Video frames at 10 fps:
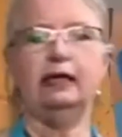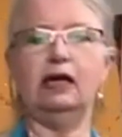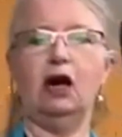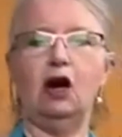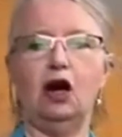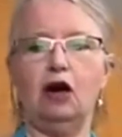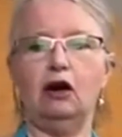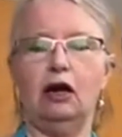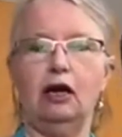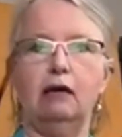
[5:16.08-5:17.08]

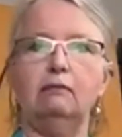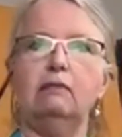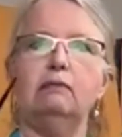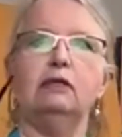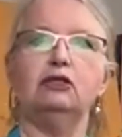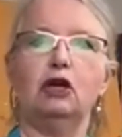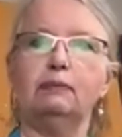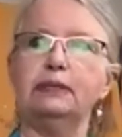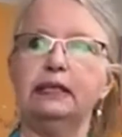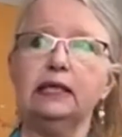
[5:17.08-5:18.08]
are
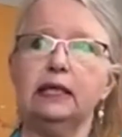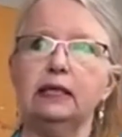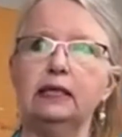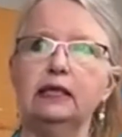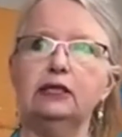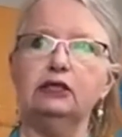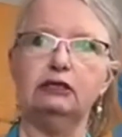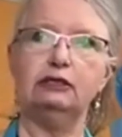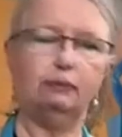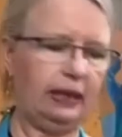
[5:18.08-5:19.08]
chopstick,
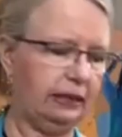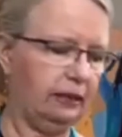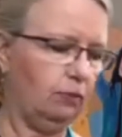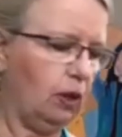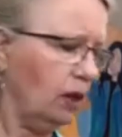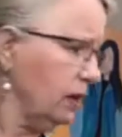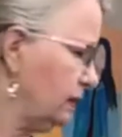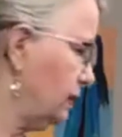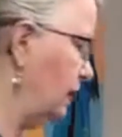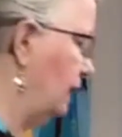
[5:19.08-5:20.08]
just to make some marks,
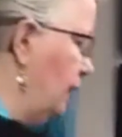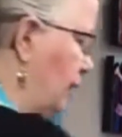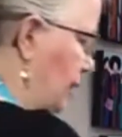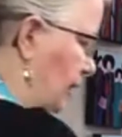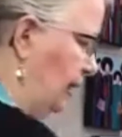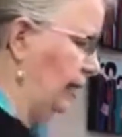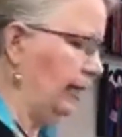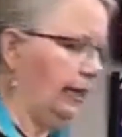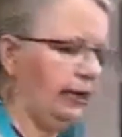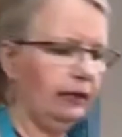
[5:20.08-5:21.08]

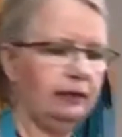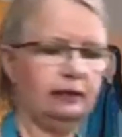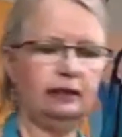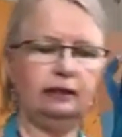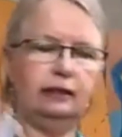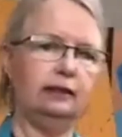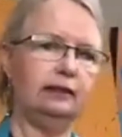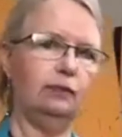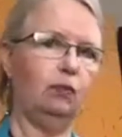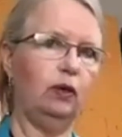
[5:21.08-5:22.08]
and
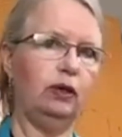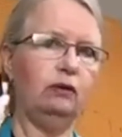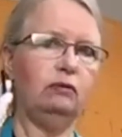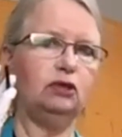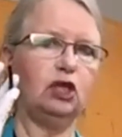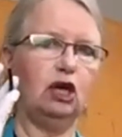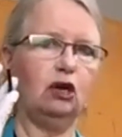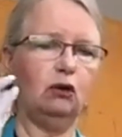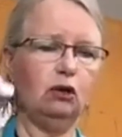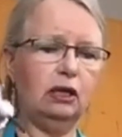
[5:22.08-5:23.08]
some willow
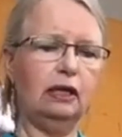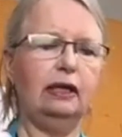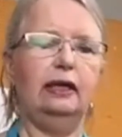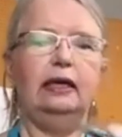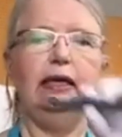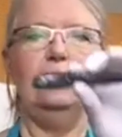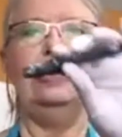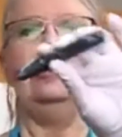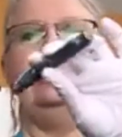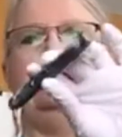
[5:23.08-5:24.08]
charcoal,
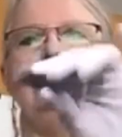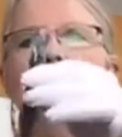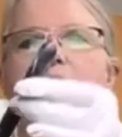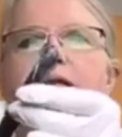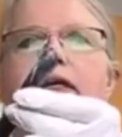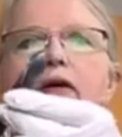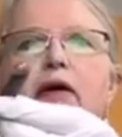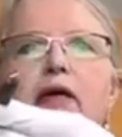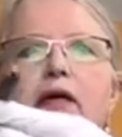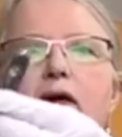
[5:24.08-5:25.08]
and the
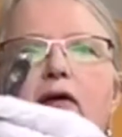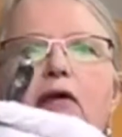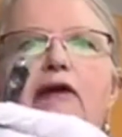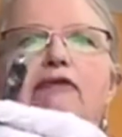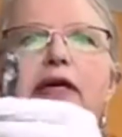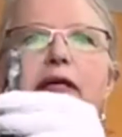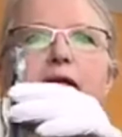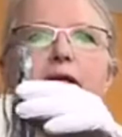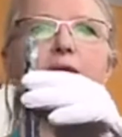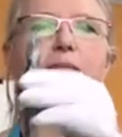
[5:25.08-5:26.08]
Lyra graphite
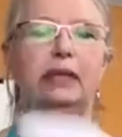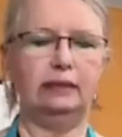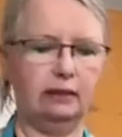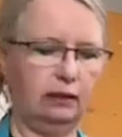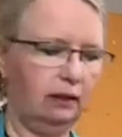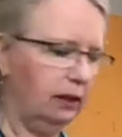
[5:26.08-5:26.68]
pencil.